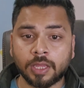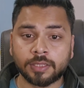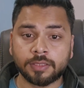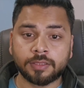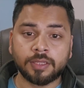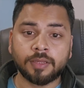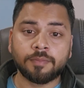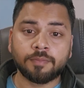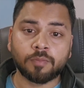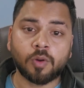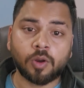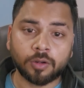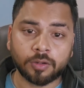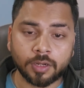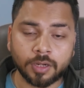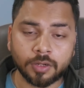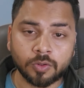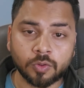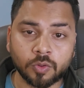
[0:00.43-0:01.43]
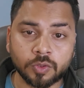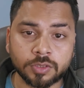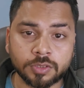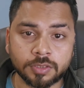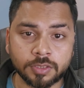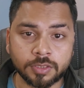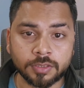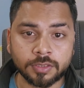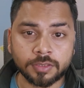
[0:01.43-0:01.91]
The important
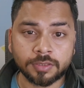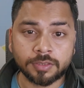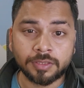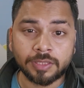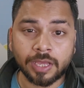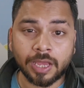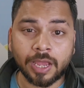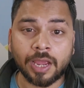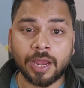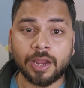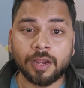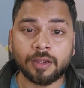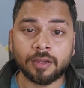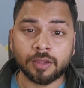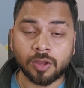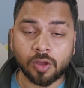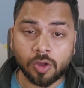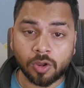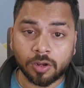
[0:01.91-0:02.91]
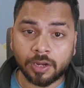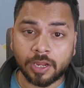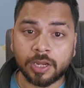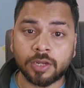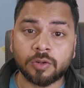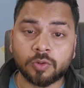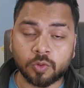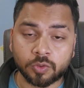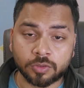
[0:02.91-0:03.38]
question that
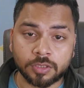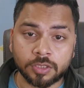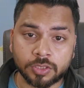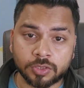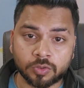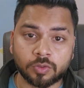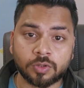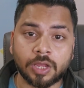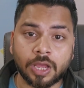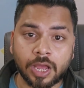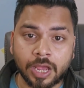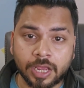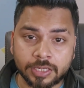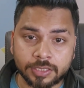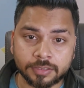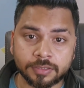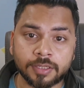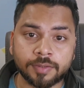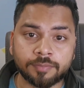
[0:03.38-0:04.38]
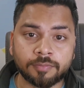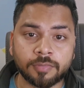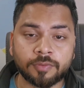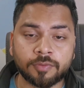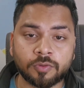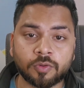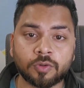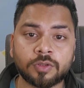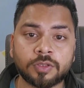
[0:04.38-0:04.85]
online coaches should ask them
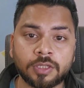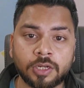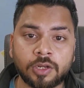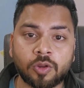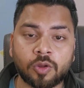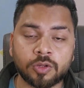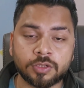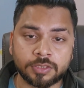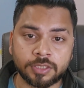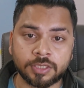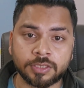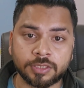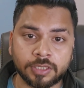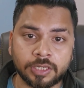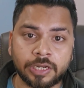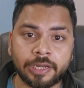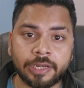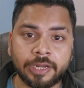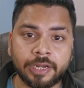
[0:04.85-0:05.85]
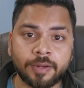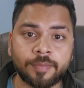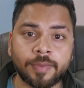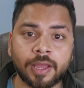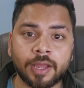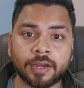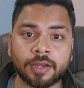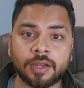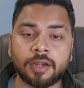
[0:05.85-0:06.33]
before they launching their lead
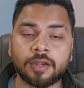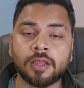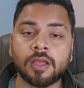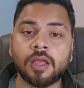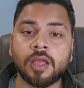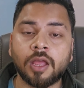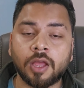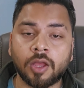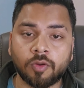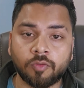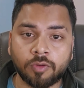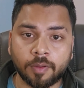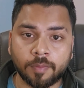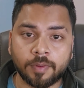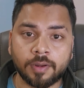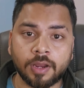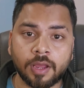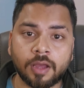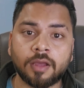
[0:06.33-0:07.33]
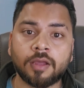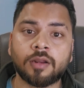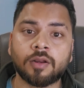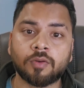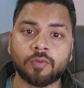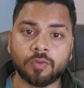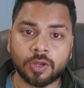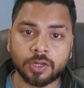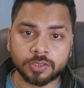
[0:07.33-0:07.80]
magnet,
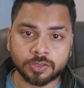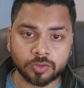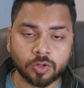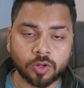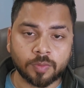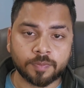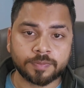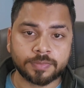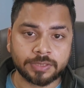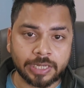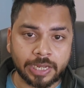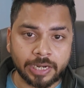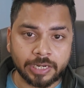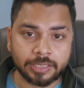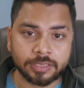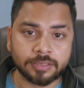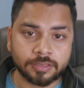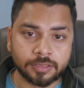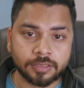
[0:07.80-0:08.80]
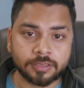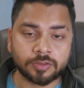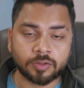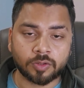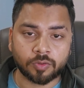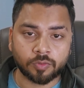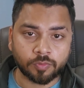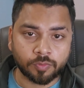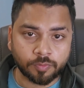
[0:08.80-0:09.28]
webinar, workshop, challenges,
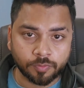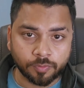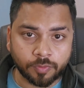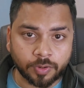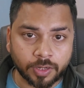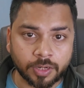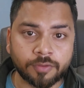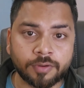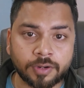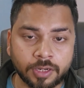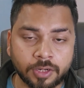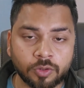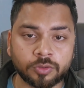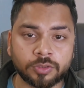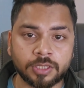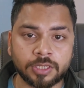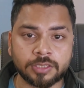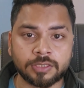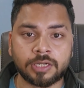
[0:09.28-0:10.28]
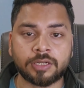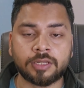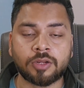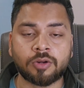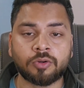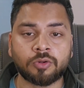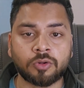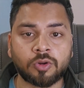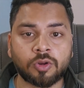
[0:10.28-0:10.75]
or whatever new things that they
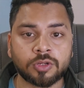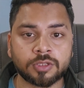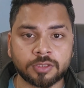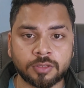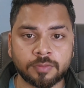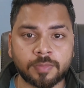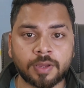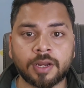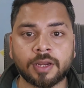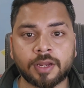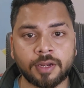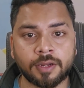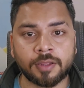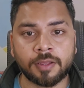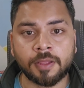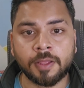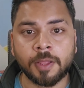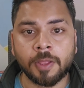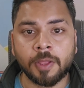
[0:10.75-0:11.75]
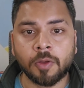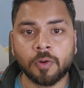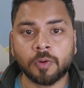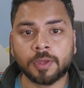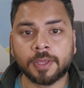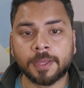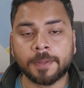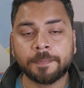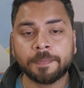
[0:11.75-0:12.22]
want to launch in the market.
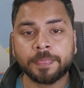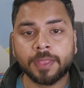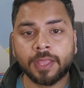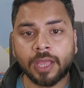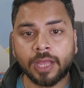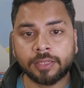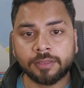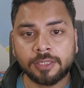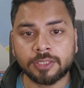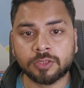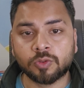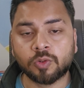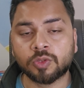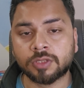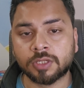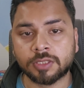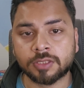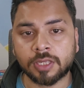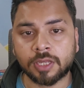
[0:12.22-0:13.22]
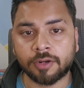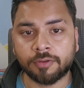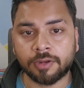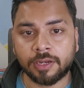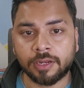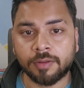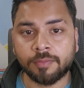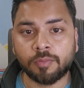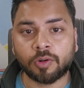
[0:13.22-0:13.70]
Okay, and these questions are
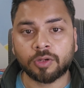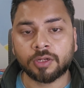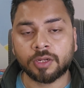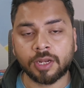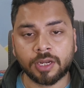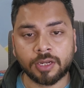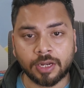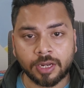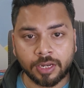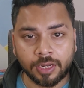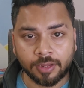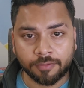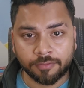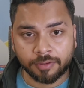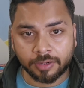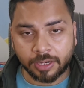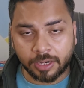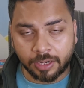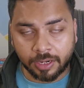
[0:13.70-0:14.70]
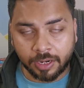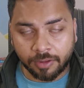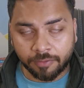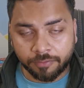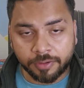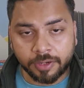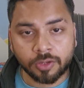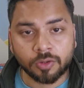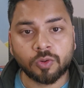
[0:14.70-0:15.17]
really important, and
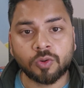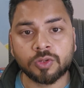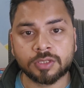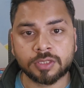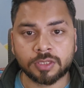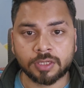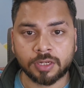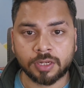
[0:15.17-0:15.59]
every coach